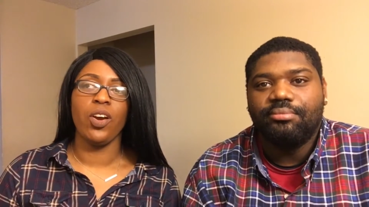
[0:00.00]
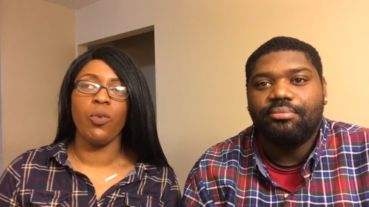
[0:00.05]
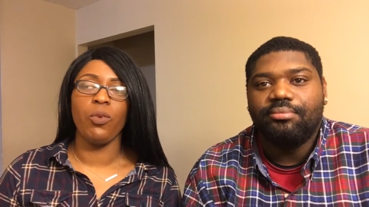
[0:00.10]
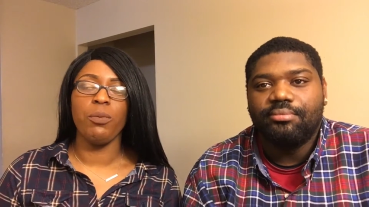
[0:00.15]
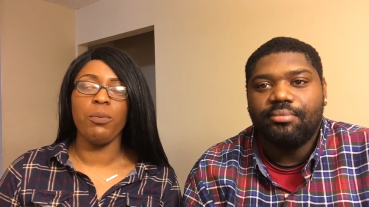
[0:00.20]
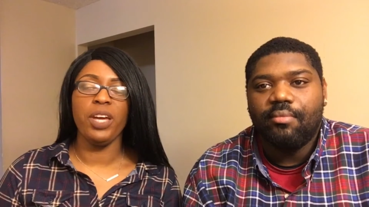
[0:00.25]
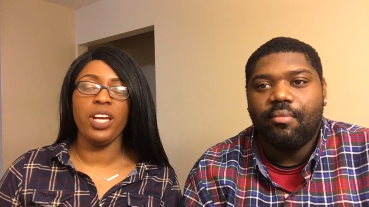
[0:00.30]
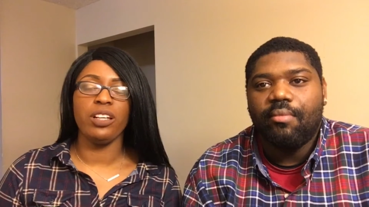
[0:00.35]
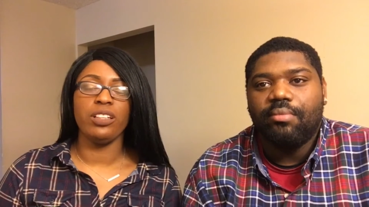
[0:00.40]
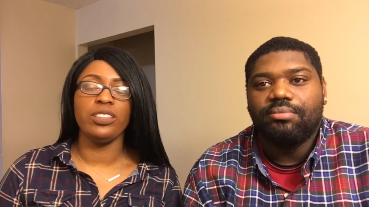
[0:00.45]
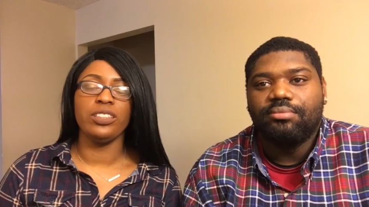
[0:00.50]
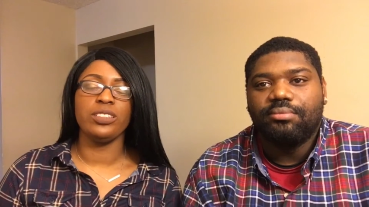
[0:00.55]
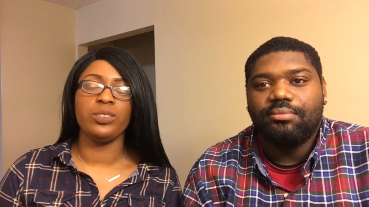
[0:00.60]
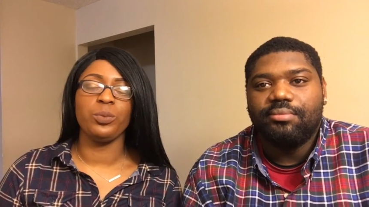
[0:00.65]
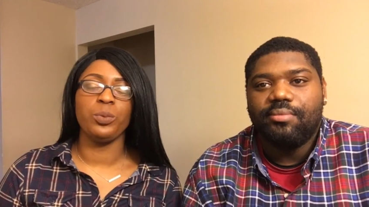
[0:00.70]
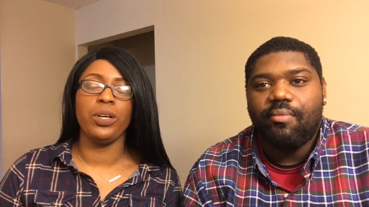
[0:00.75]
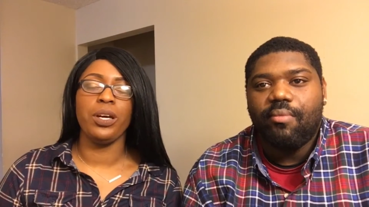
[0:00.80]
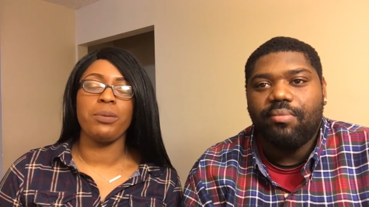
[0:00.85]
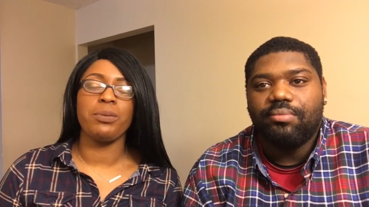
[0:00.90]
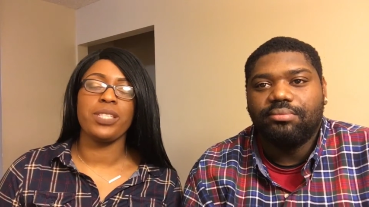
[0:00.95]
Speaker 1: We met on this
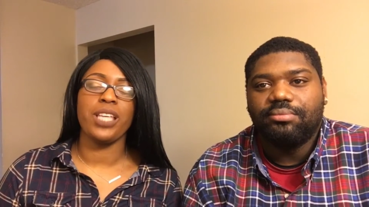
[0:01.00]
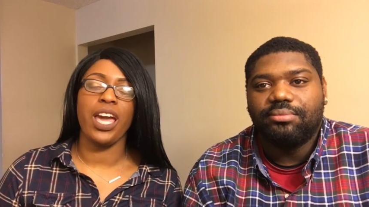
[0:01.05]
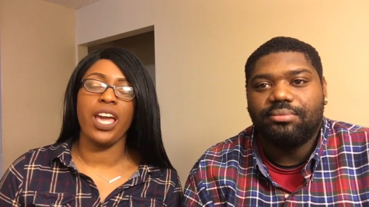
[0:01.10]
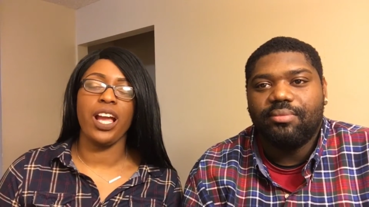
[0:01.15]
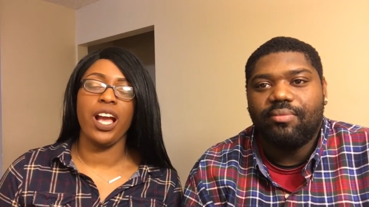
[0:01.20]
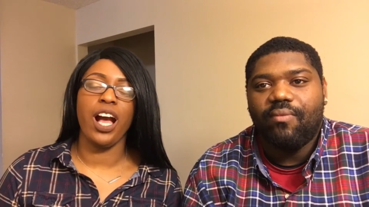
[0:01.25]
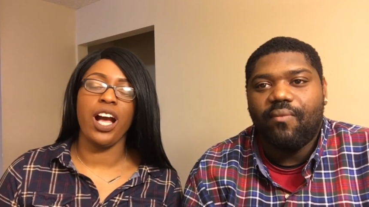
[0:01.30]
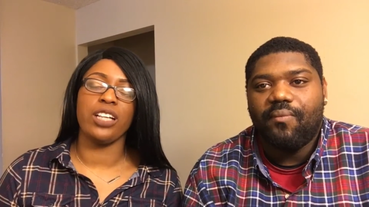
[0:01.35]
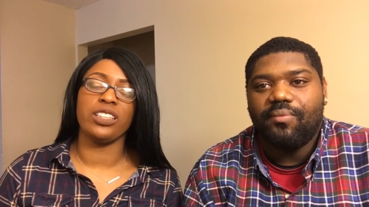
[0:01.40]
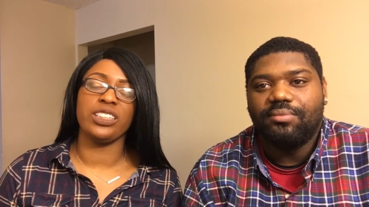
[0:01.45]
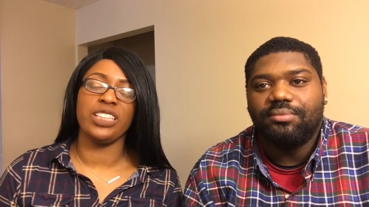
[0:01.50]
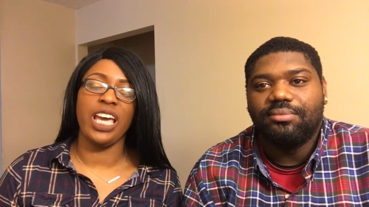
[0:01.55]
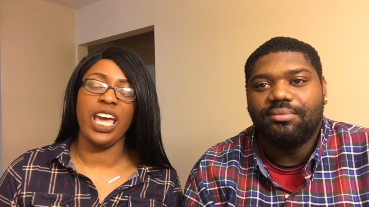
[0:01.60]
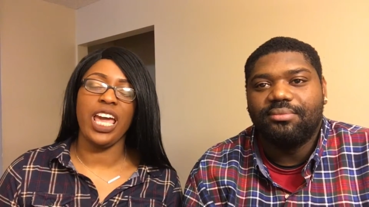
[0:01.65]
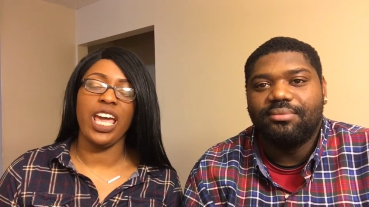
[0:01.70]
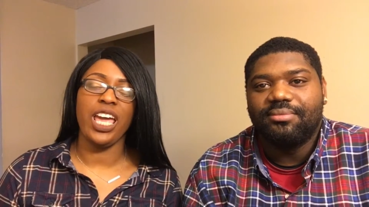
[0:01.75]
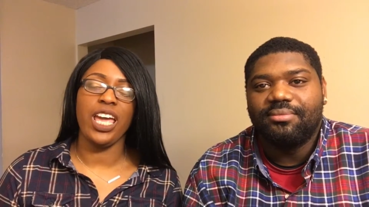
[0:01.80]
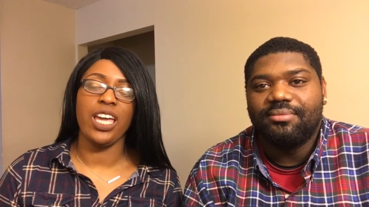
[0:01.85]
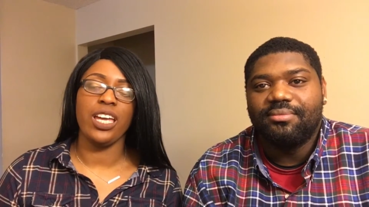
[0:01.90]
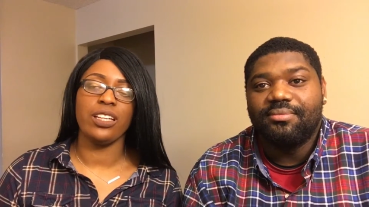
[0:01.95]
website called
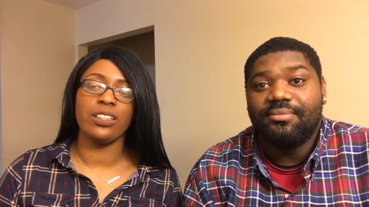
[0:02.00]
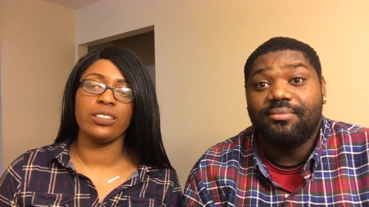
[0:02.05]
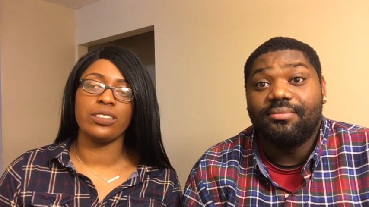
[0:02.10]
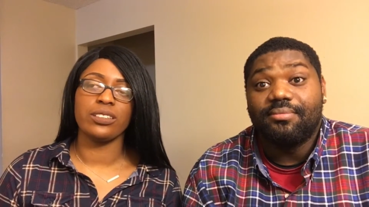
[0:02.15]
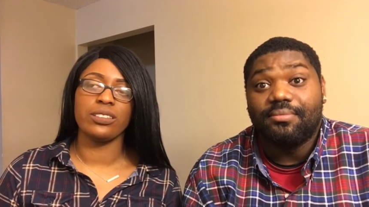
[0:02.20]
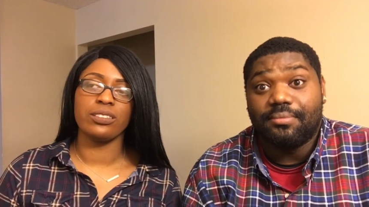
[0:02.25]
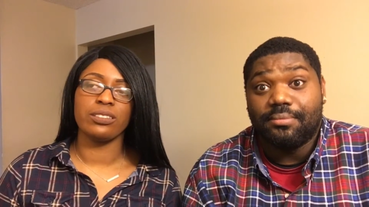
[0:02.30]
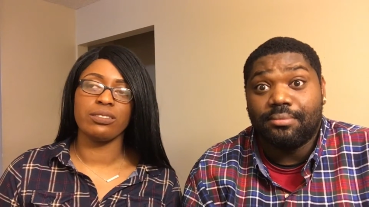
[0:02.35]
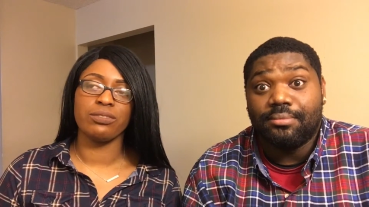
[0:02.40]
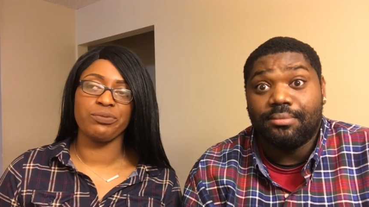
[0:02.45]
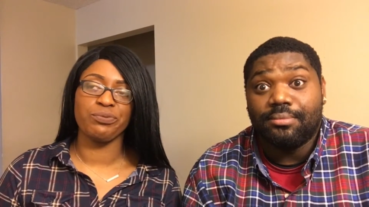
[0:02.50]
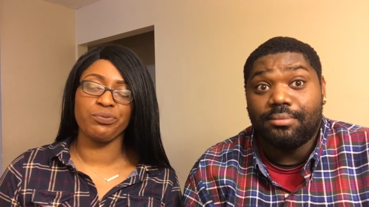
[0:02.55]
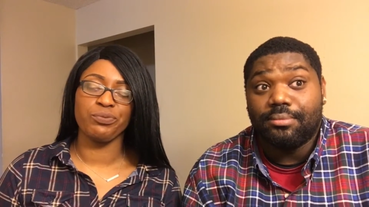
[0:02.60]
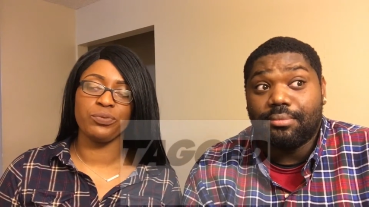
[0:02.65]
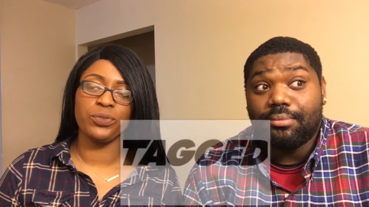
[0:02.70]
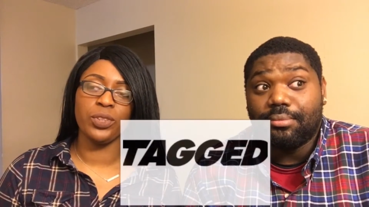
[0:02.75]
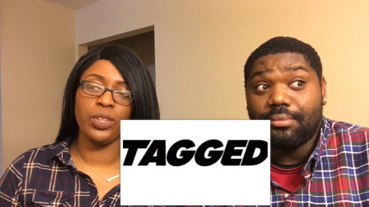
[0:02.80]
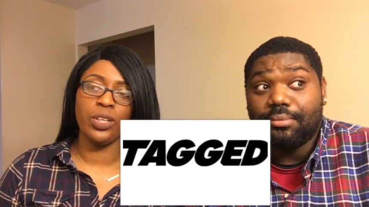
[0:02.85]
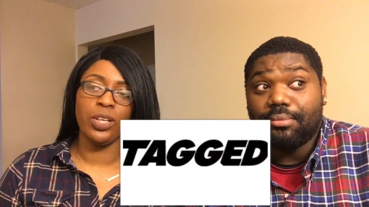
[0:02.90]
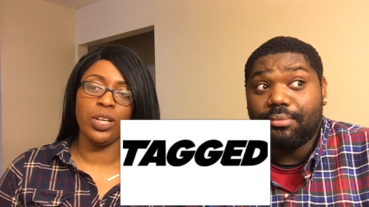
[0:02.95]
Tagged,
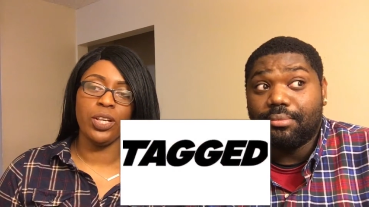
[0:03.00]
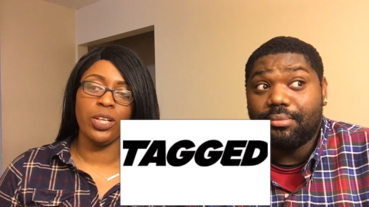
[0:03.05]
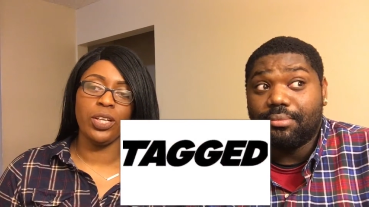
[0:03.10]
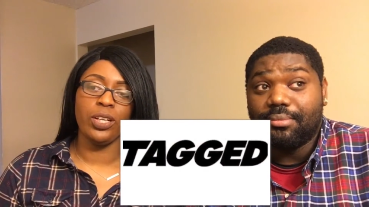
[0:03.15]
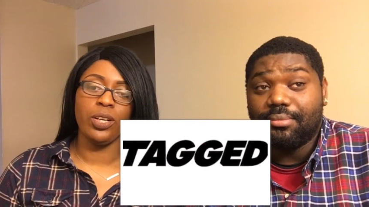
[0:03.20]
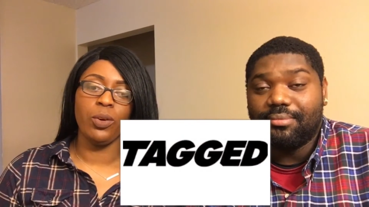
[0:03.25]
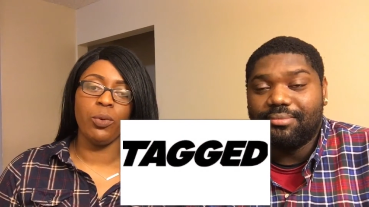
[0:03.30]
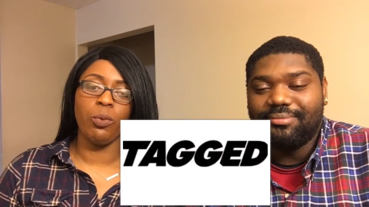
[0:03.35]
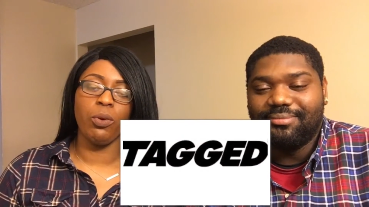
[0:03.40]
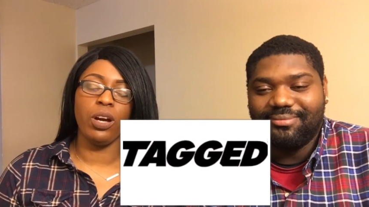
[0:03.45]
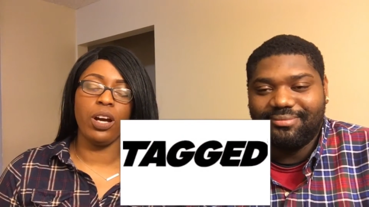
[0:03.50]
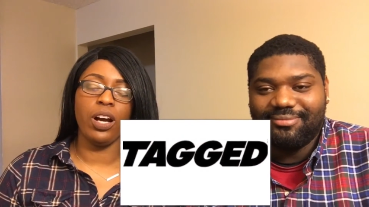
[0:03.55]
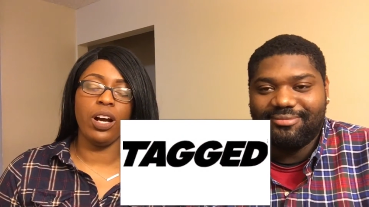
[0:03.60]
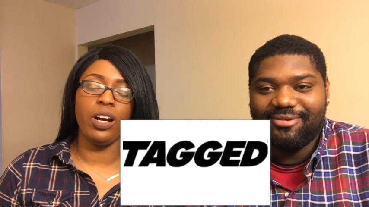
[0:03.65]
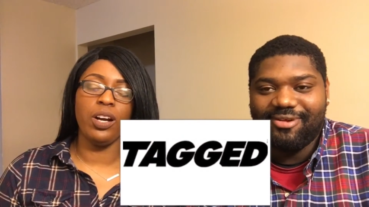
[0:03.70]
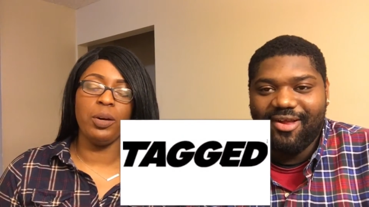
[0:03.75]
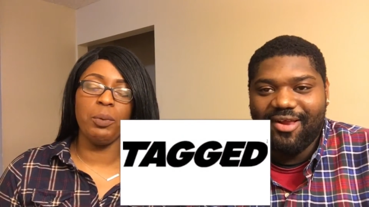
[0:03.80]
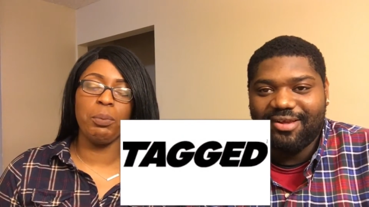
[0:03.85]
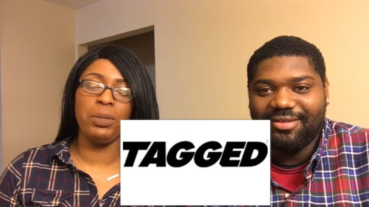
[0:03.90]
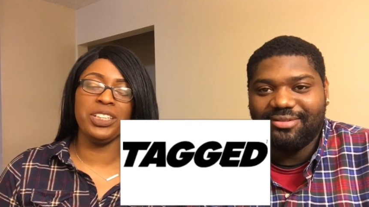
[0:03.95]
where a
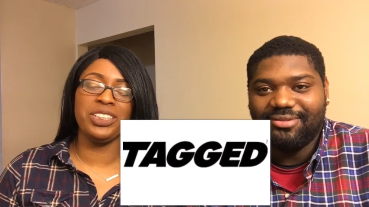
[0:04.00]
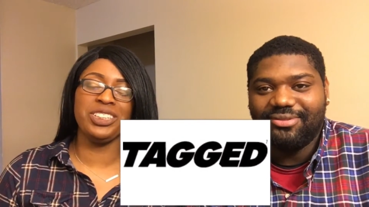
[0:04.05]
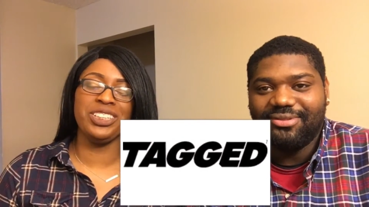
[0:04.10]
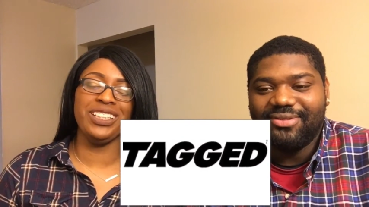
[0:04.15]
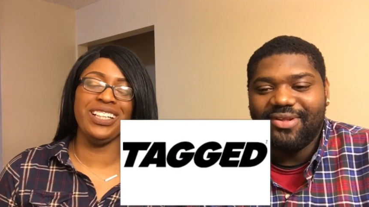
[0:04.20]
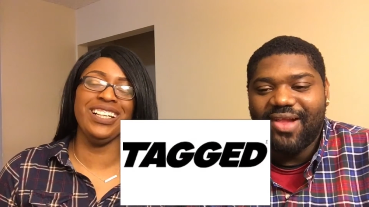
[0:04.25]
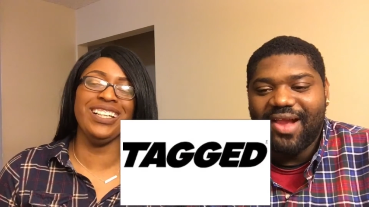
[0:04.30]
whole bunch of